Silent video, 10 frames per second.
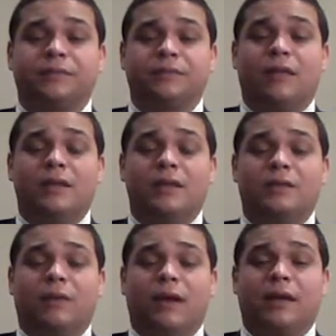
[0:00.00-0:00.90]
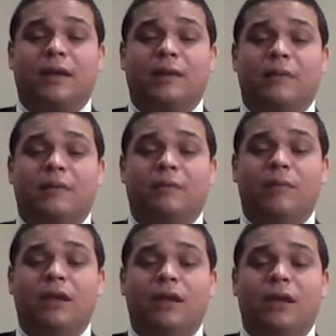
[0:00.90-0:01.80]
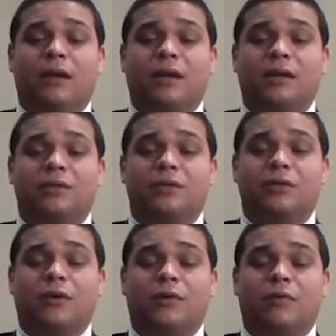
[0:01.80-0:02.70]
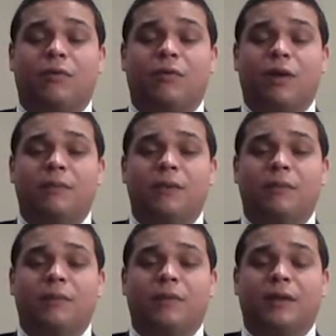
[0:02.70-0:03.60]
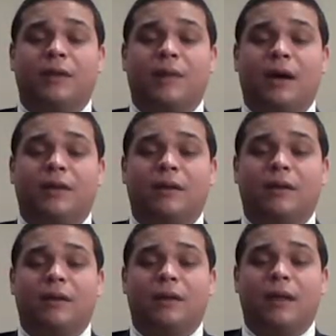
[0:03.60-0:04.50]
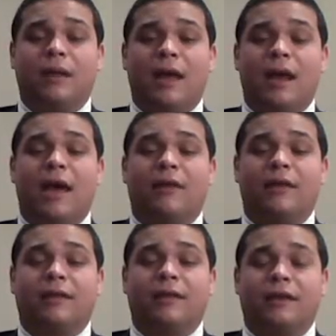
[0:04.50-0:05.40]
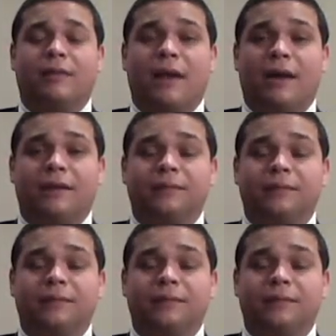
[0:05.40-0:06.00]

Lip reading: This way, media can control what people think about and how they think about it.